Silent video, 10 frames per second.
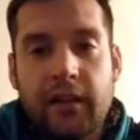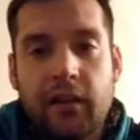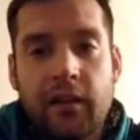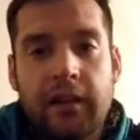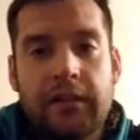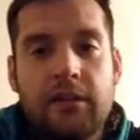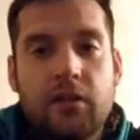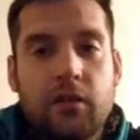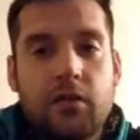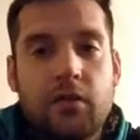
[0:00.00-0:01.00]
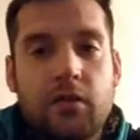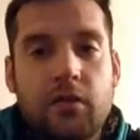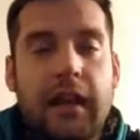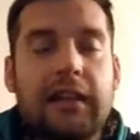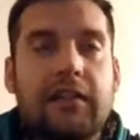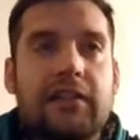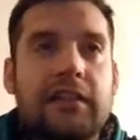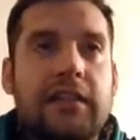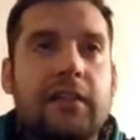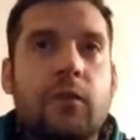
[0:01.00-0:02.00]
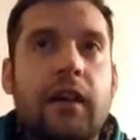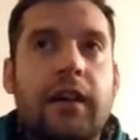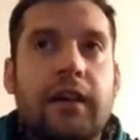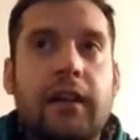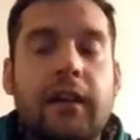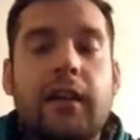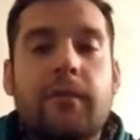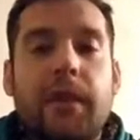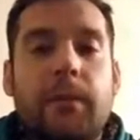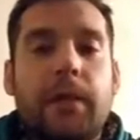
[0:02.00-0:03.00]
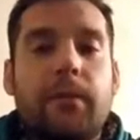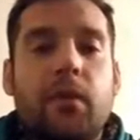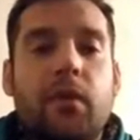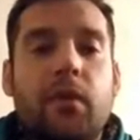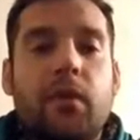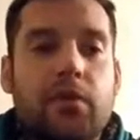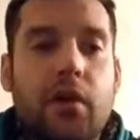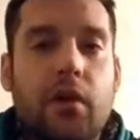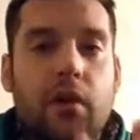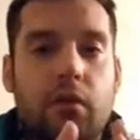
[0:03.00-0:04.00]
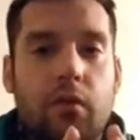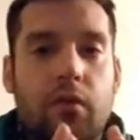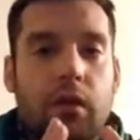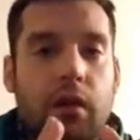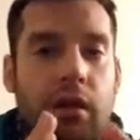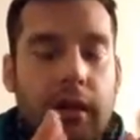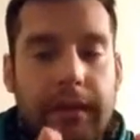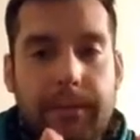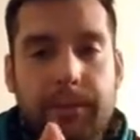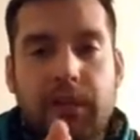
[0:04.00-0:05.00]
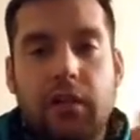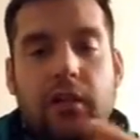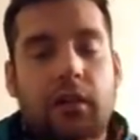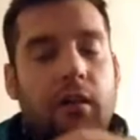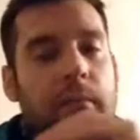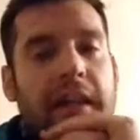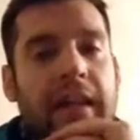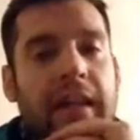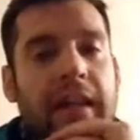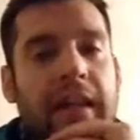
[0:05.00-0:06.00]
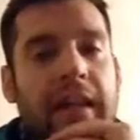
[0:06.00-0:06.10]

are. It's so sad to see the way that people are so. Oh man, it's